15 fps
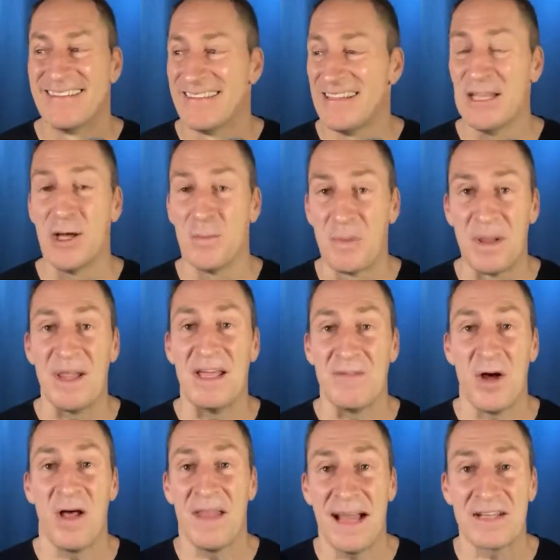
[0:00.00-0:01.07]
You believe
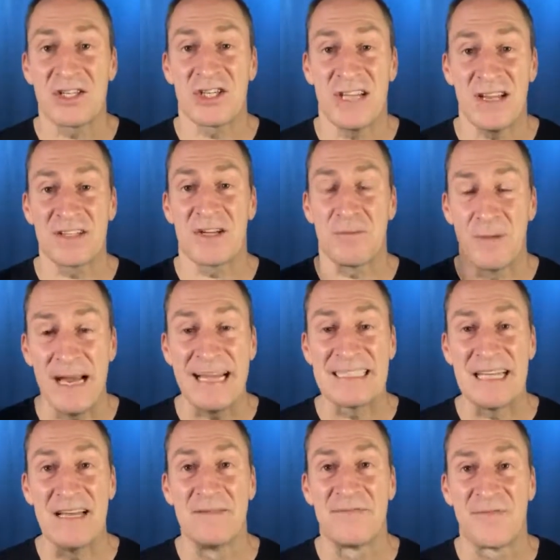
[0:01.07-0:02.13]
all that shit is a
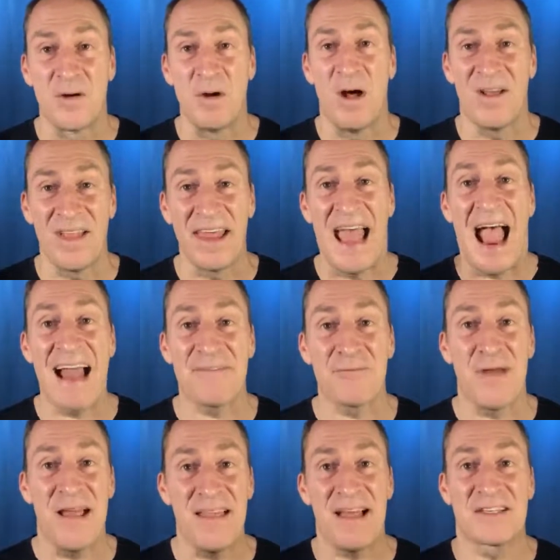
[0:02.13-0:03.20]
reason for all of that,
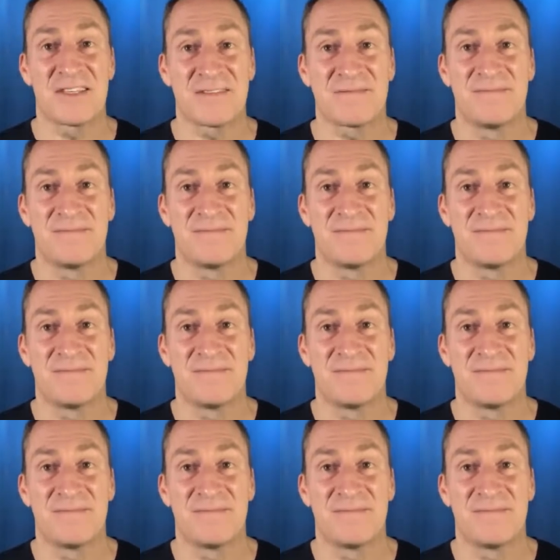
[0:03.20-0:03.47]
right?